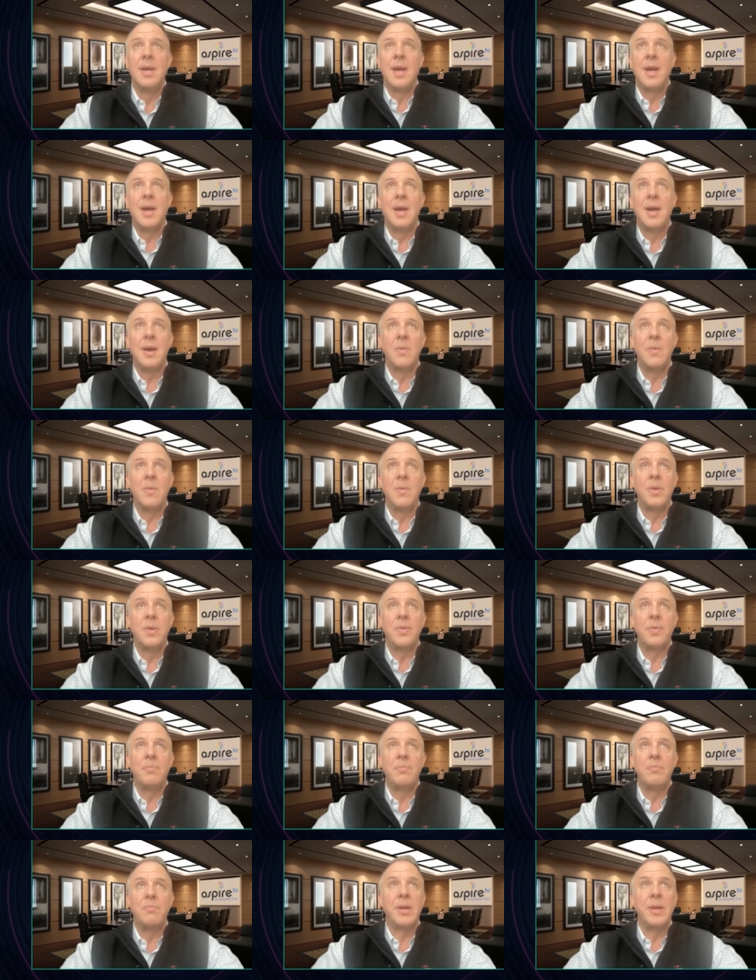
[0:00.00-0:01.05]
uh,
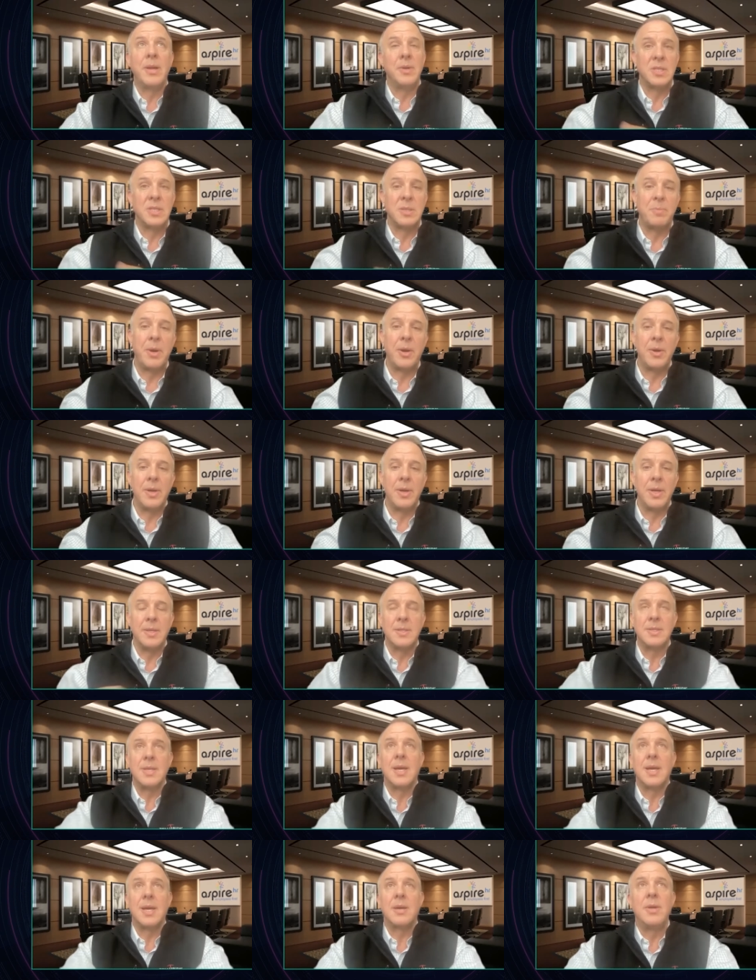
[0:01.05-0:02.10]
with better
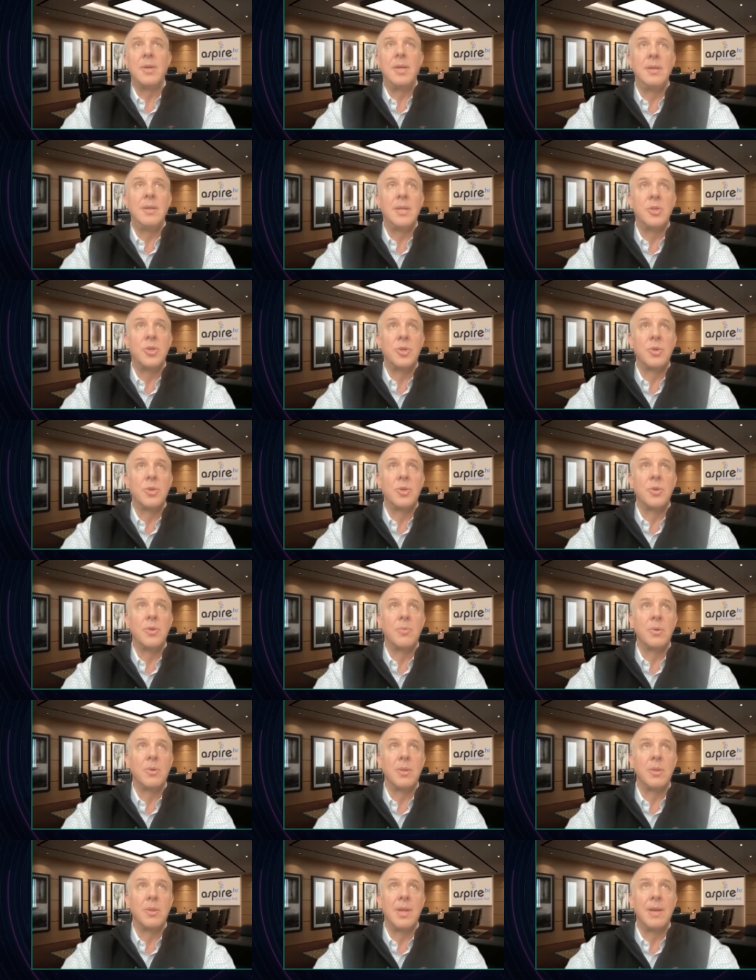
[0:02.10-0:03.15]
experience? How do we ensure that
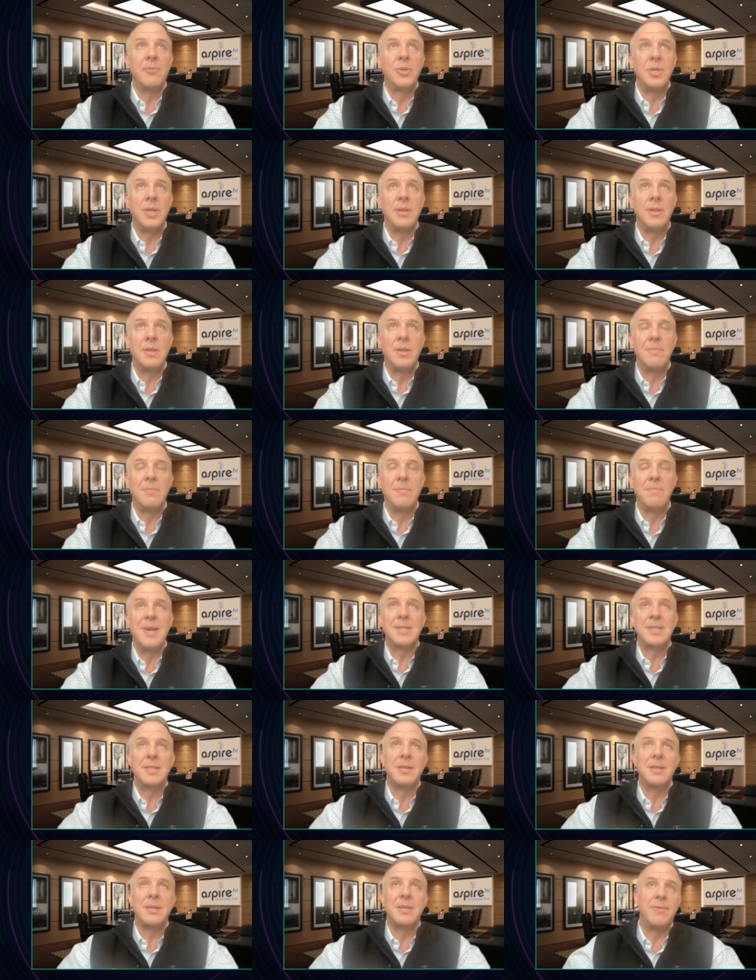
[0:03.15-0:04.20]
we're leveraging the
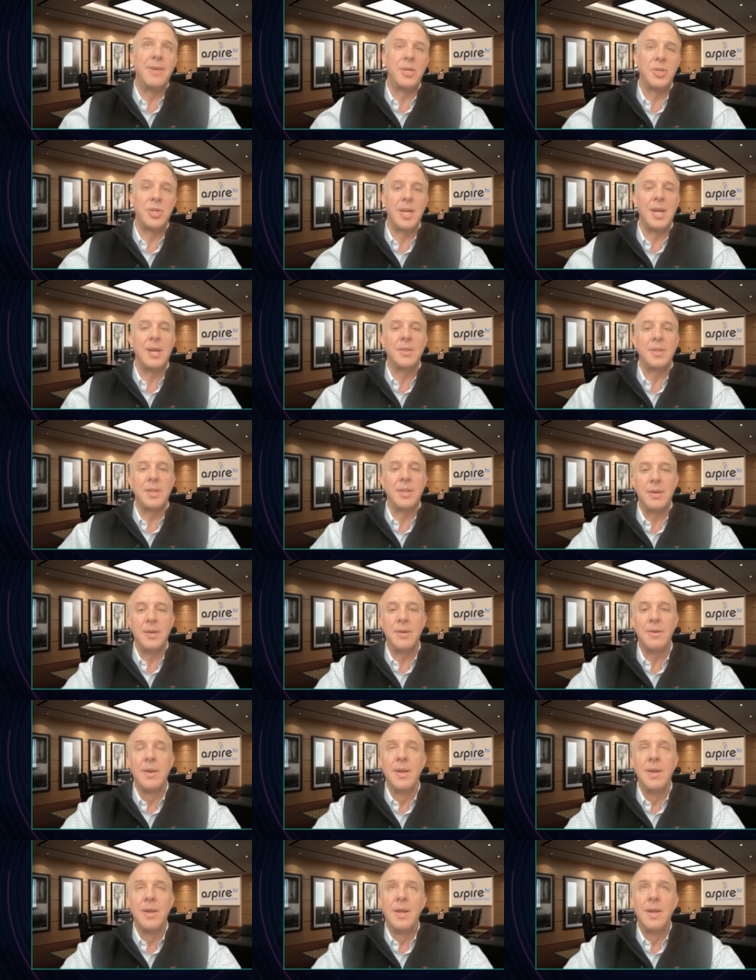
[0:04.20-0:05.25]
best innovation out
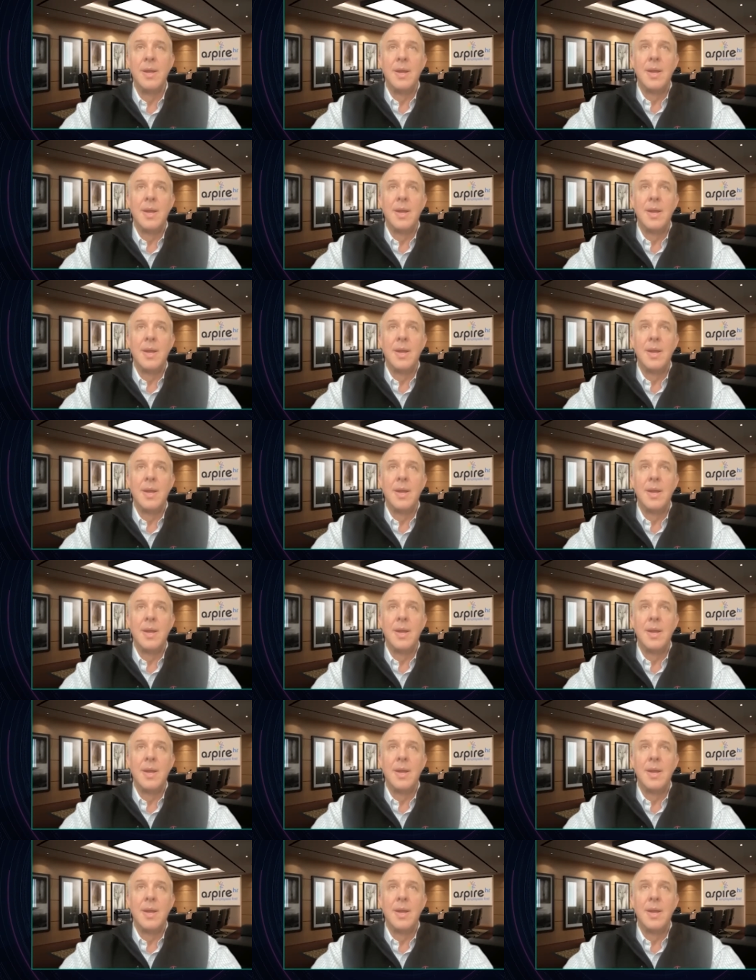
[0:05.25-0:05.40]
there?